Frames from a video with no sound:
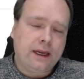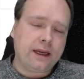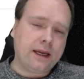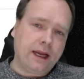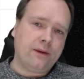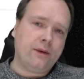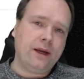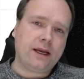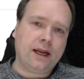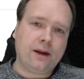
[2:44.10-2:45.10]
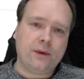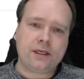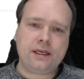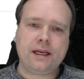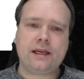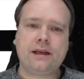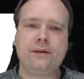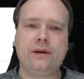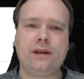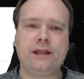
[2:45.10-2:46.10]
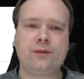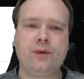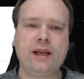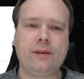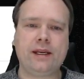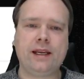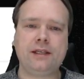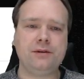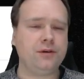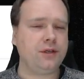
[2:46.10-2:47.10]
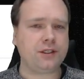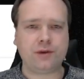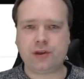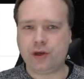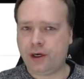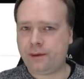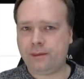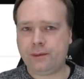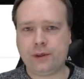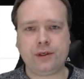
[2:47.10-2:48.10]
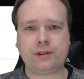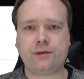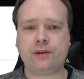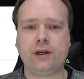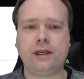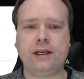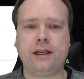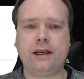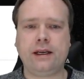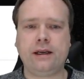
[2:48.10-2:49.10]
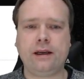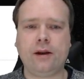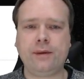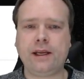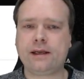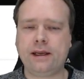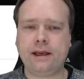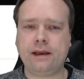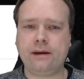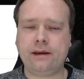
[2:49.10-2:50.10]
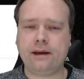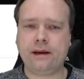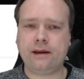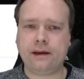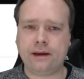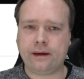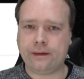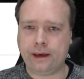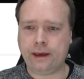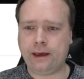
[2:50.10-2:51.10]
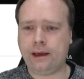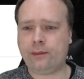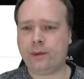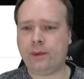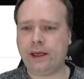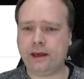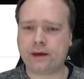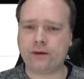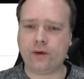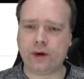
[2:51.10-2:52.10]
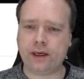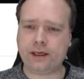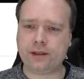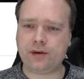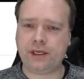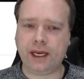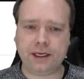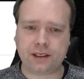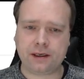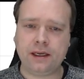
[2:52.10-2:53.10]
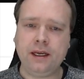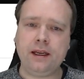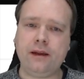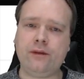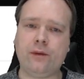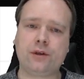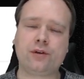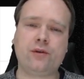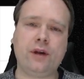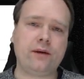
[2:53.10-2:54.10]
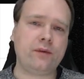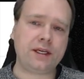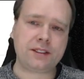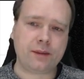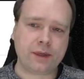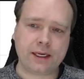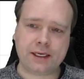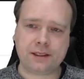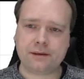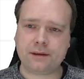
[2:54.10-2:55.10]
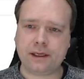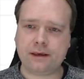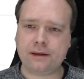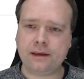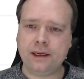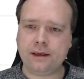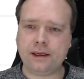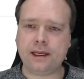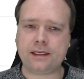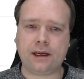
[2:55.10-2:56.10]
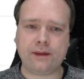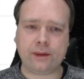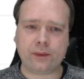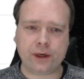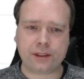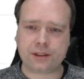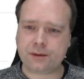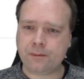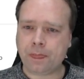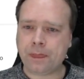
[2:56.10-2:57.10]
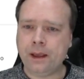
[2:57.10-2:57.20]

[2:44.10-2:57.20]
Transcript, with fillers: it kind of works like with a Spring application. You just return an object, and then that would be converted into JSON. If you want to create a REST application, then that's how that works.